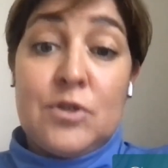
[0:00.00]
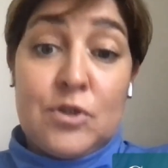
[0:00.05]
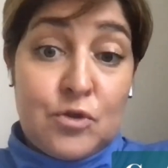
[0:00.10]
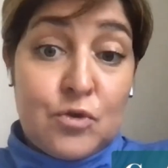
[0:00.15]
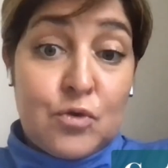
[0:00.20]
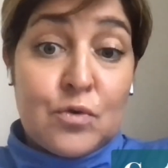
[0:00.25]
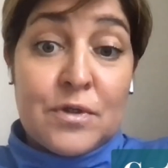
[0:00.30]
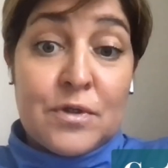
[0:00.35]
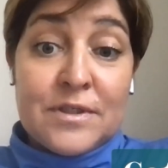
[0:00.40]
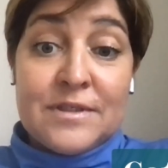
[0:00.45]

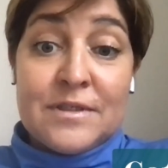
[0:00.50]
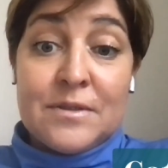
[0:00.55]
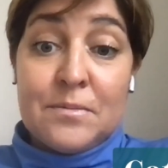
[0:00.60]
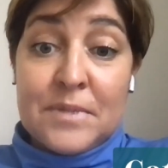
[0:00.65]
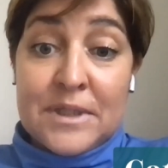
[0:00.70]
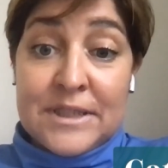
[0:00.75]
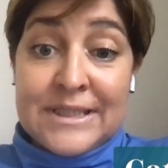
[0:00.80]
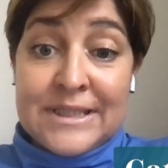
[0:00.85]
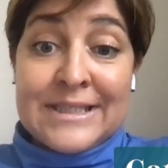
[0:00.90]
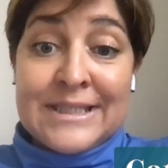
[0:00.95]

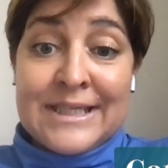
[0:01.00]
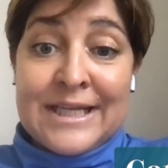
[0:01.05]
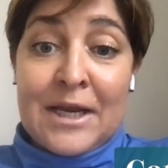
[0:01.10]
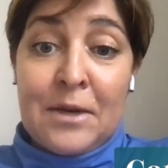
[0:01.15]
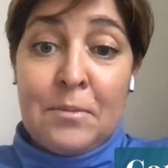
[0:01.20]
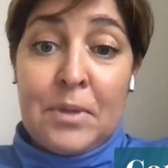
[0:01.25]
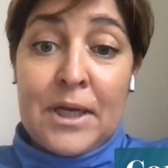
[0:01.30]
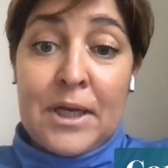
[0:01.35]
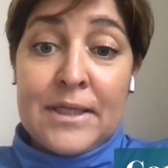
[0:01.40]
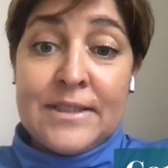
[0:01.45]
tourism and
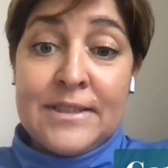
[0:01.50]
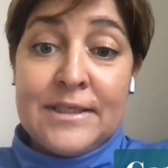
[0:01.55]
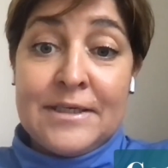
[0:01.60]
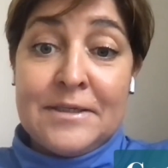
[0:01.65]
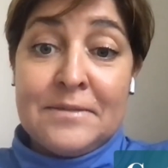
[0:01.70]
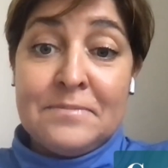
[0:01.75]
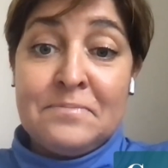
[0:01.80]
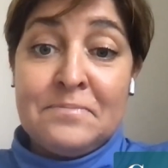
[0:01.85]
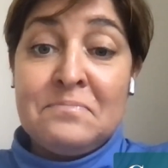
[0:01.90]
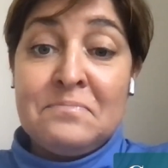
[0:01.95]
sustainability.